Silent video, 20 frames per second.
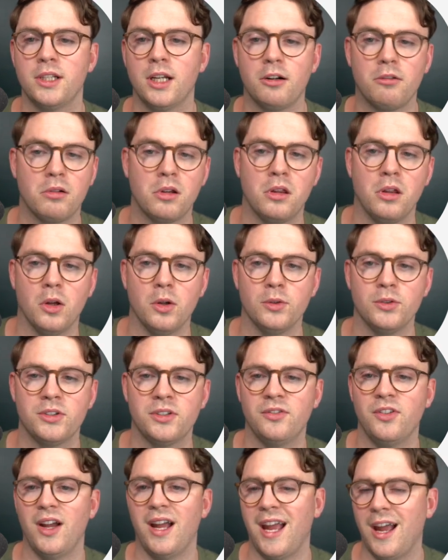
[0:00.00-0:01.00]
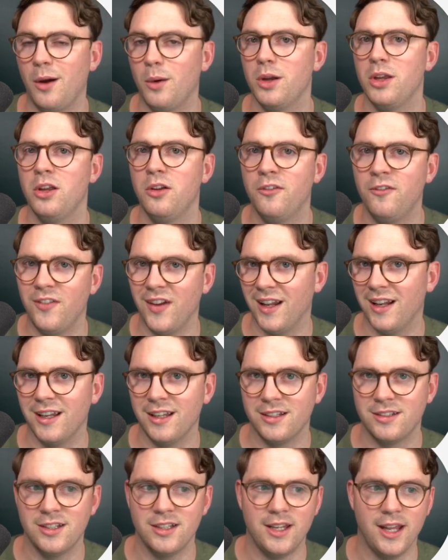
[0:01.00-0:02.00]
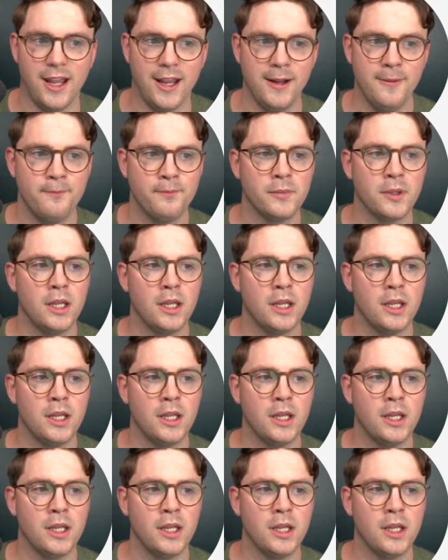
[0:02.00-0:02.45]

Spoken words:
our results for how are you feeling today.